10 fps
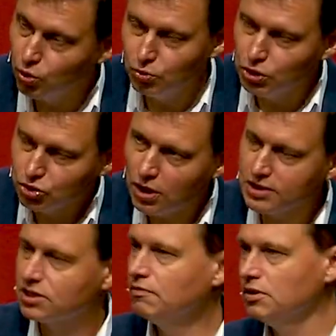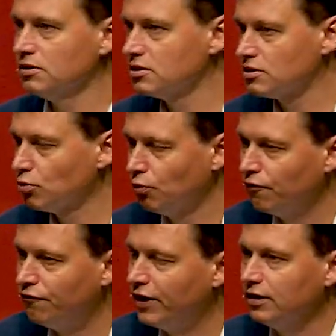we trust him in this
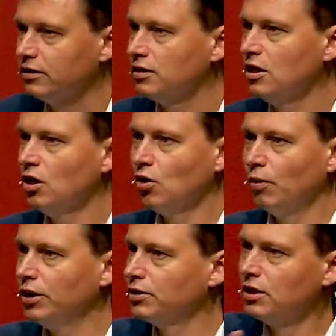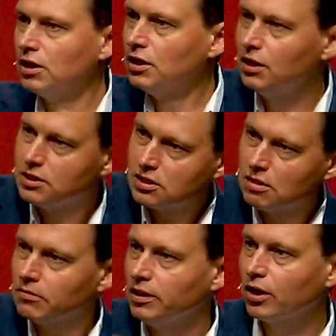valley when it
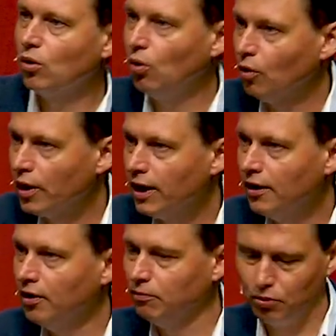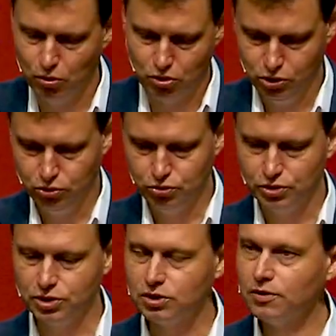seemed like all hell broke
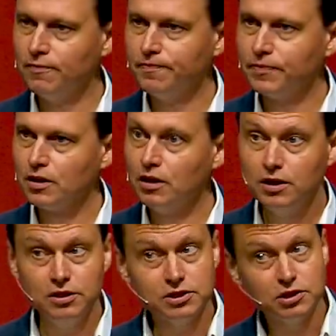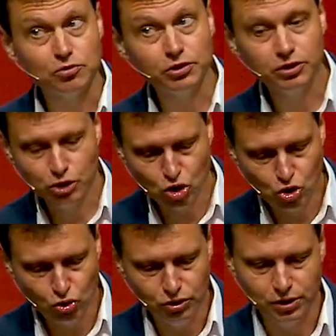loose? Is he really
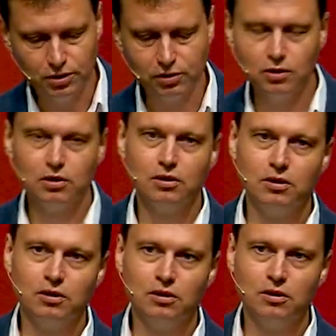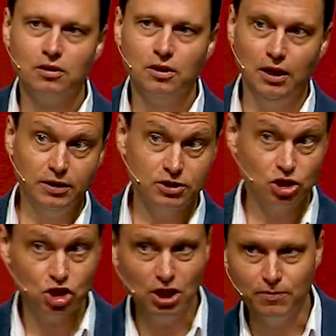good? And as a
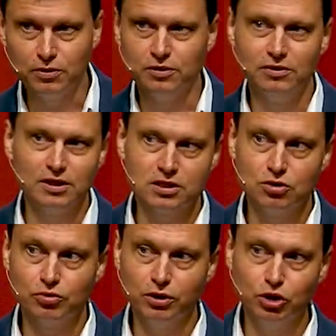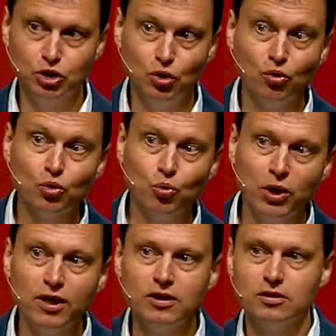shepherd, does he really know the
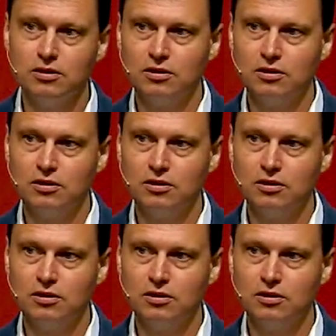way?